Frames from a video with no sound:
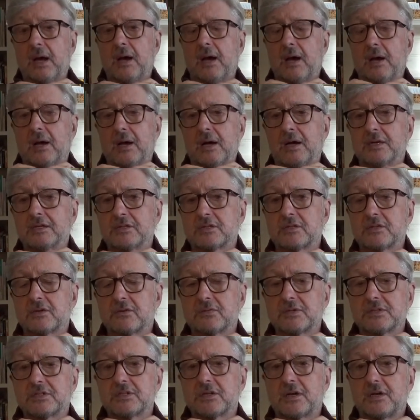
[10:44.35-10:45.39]
as the
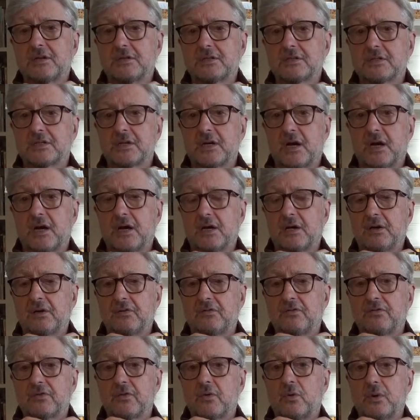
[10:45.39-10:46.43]
result
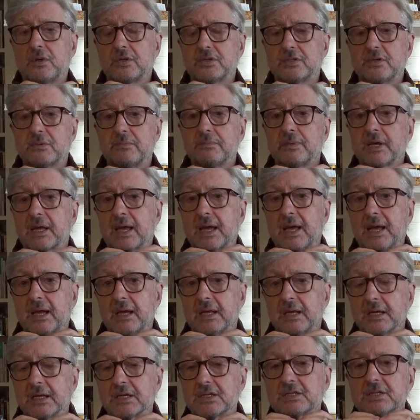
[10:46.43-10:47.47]
of quantum
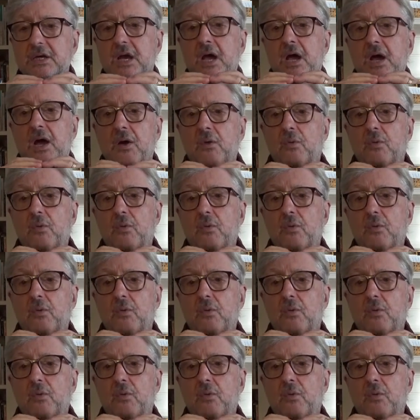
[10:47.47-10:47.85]
mechanics,